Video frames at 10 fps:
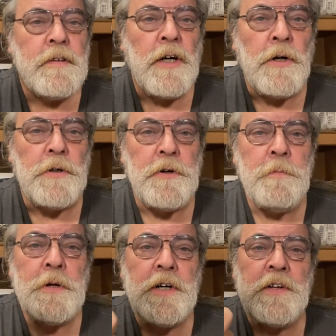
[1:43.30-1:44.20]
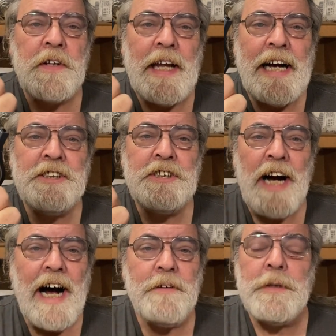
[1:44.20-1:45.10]
hold open on the last
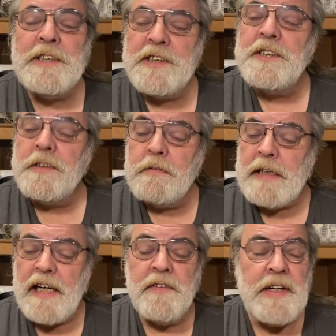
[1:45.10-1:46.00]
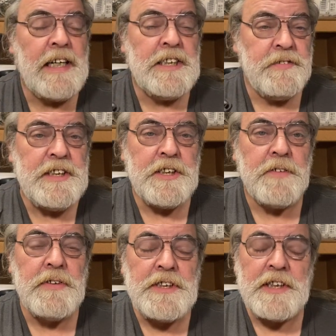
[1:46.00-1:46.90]
shot, which is kind of a nice
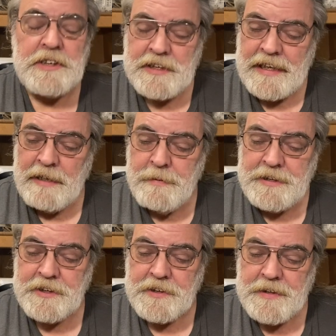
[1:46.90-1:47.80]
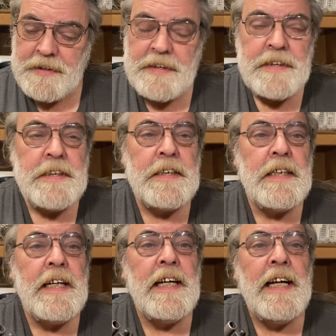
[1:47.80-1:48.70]
feature for such a tiny pistol.
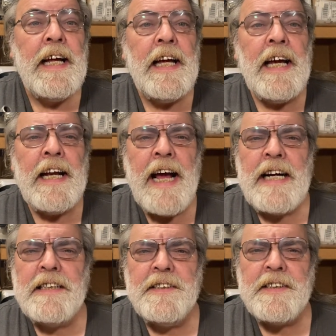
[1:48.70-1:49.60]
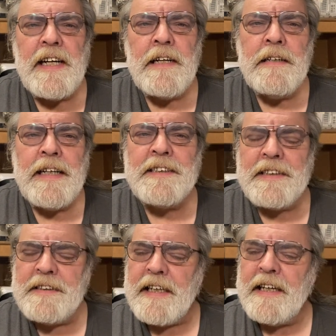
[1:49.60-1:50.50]
It has, uh, as
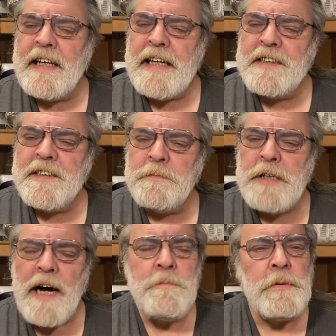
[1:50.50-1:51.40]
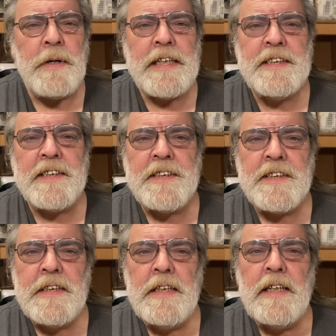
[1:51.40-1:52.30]
I said, it has some
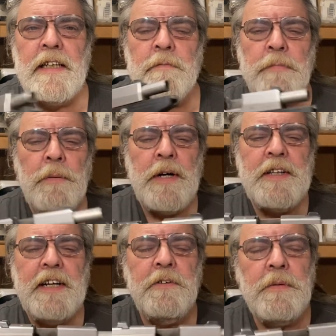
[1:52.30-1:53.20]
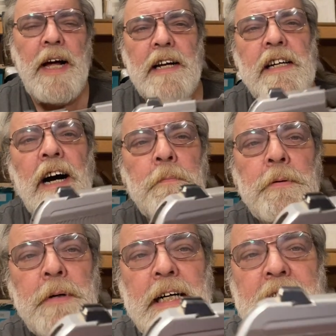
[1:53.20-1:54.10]
compromises, but where they do not
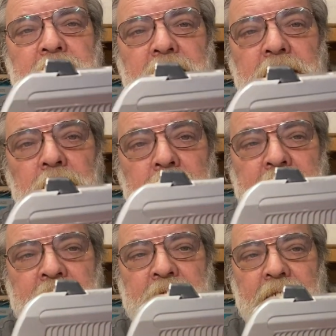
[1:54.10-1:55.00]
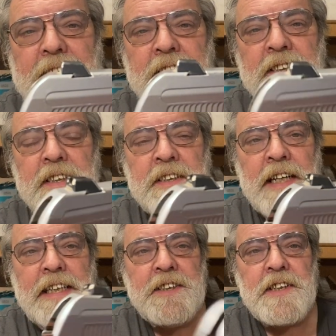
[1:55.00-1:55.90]
compromise is on the sights. The
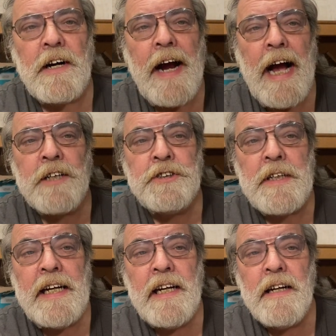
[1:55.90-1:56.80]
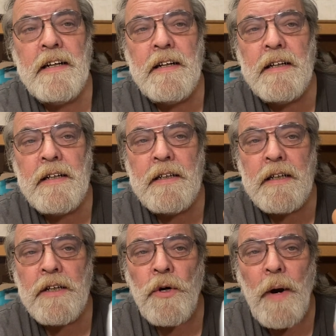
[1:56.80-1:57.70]
sights are actually
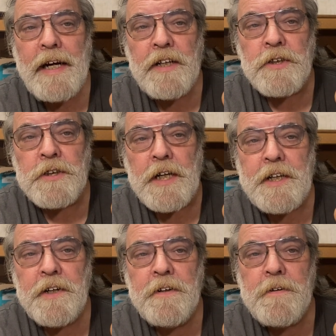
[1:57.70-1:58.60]
quite good.